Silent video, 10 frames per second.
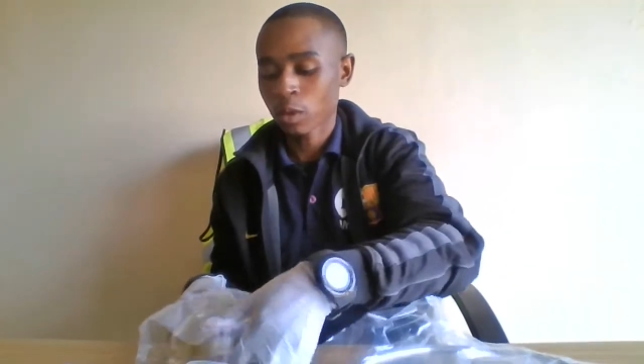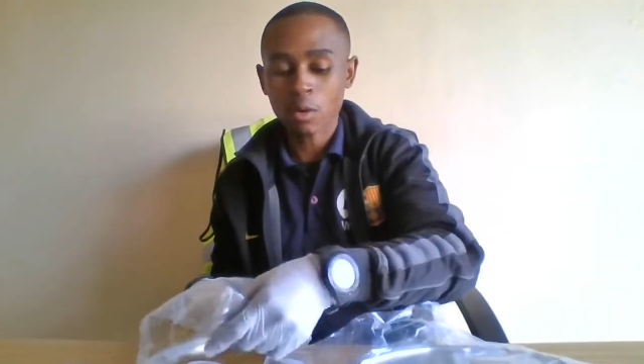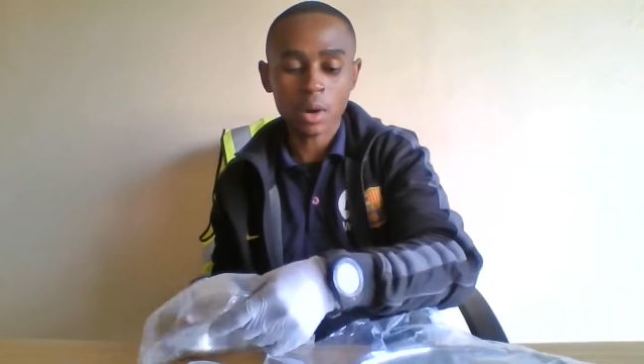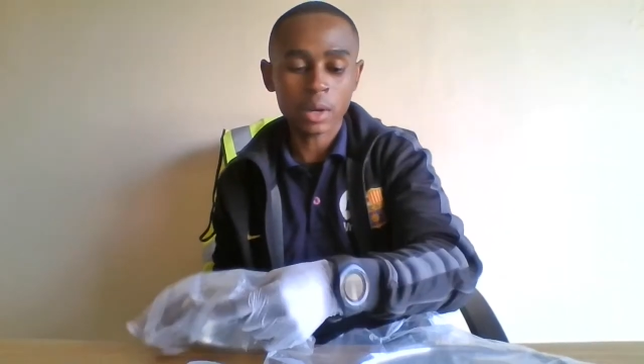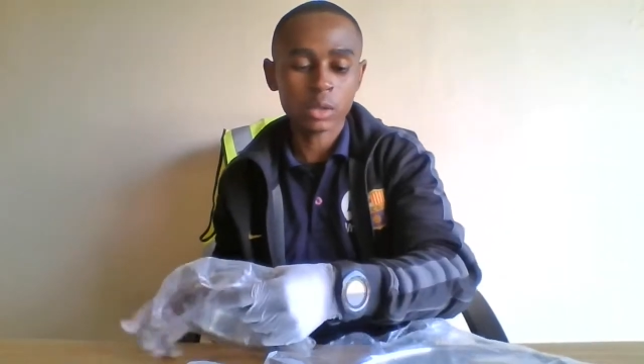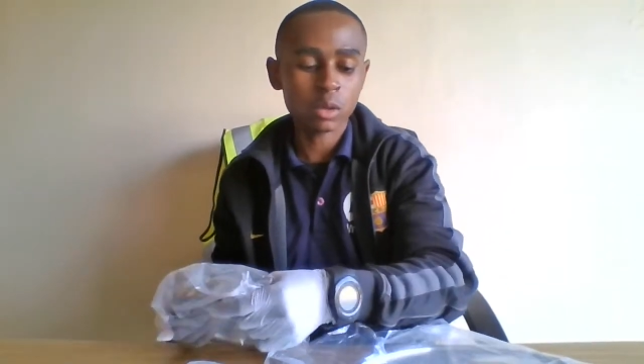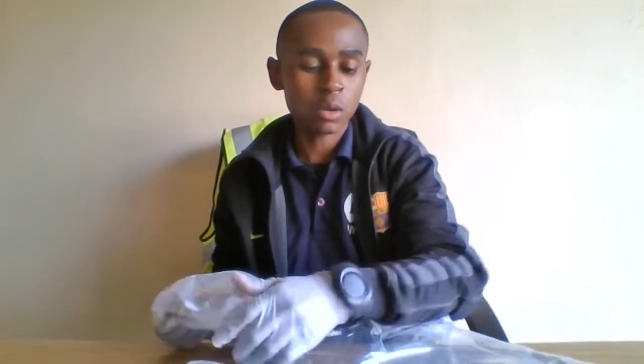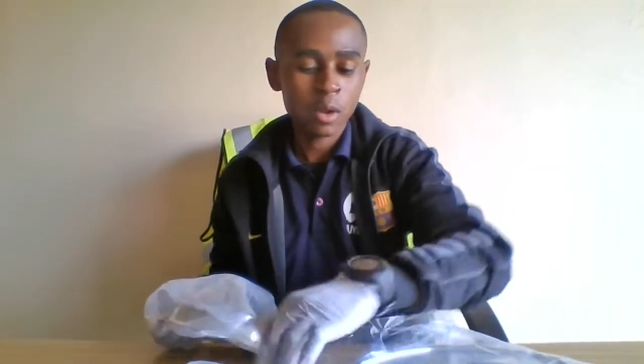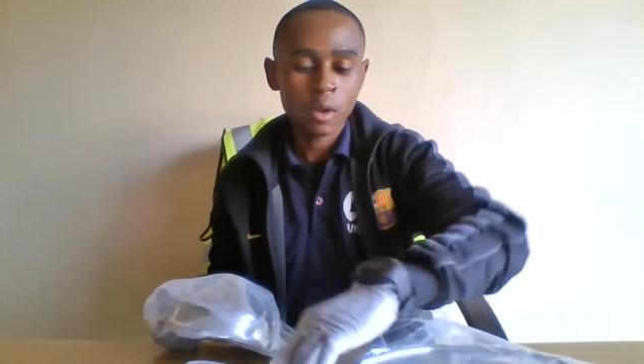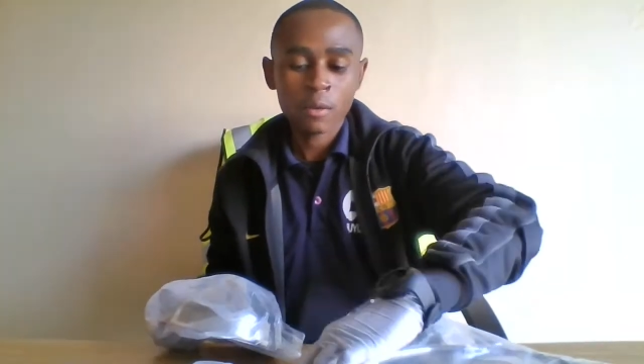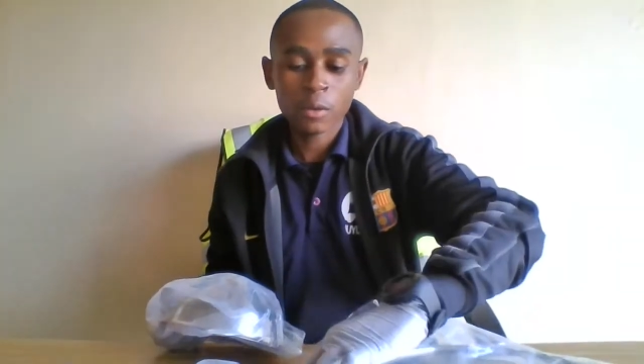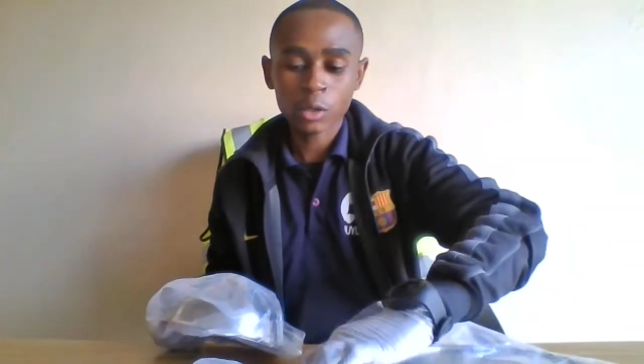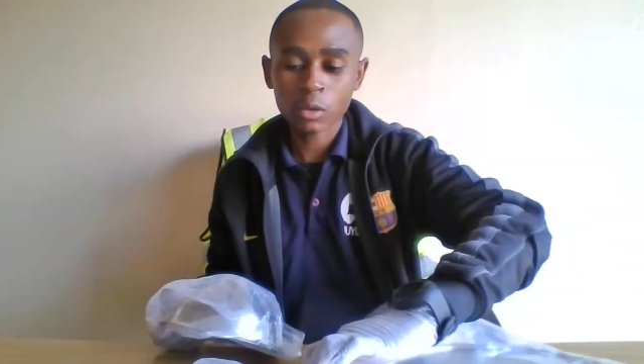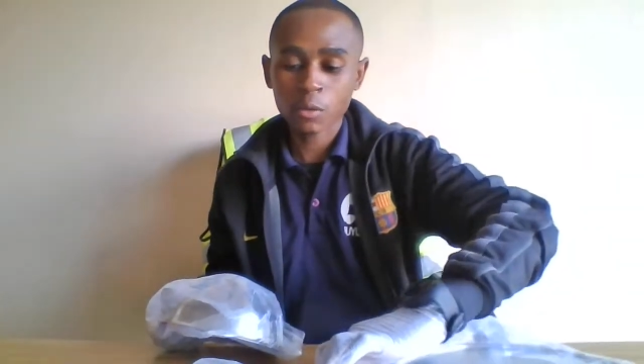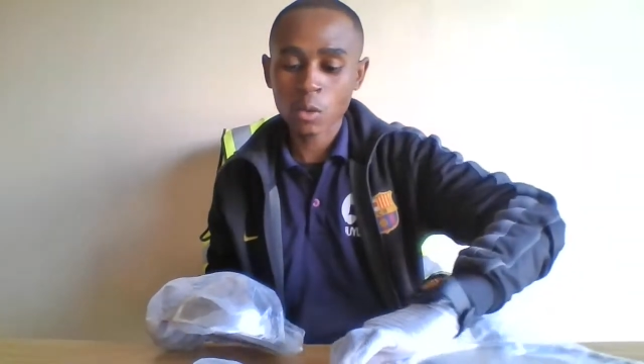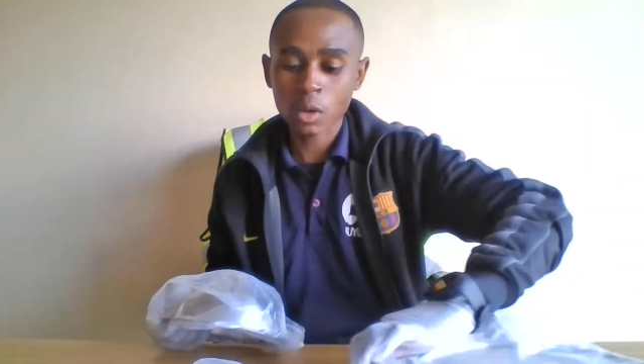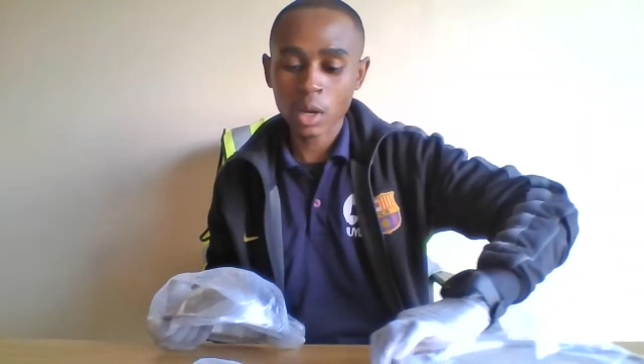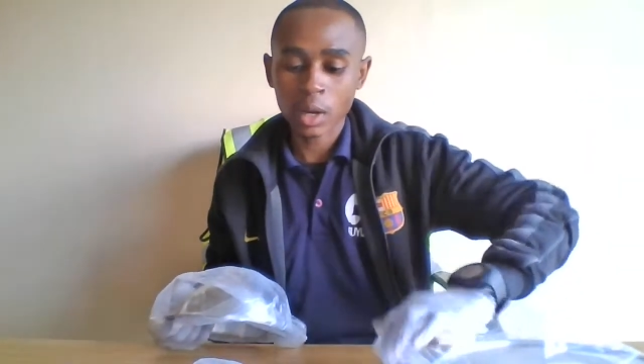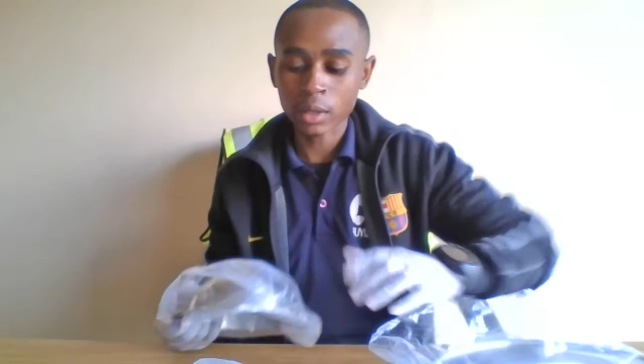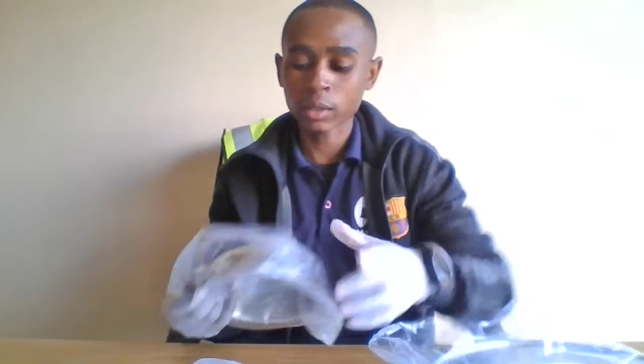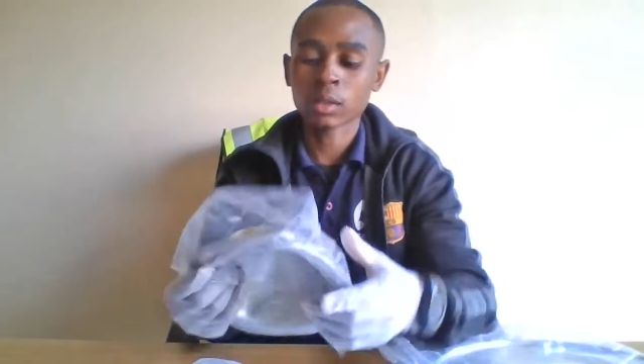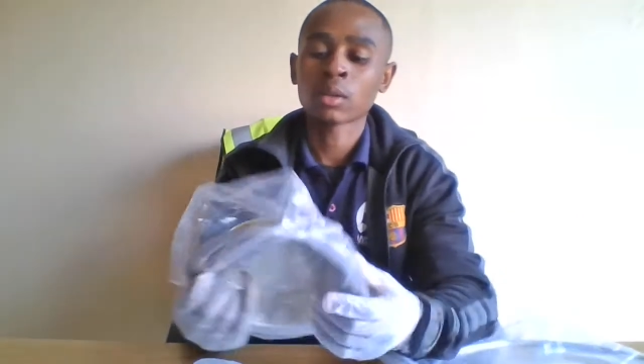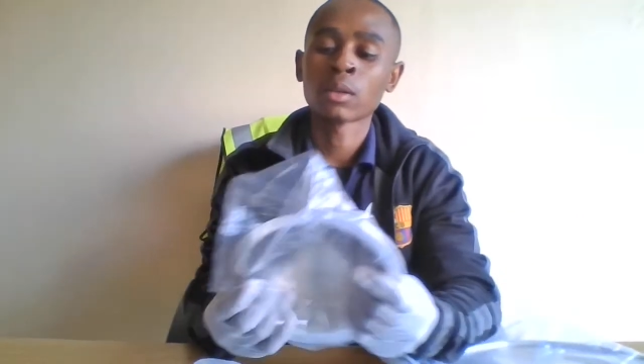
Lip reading: Alright, so first of all, guys,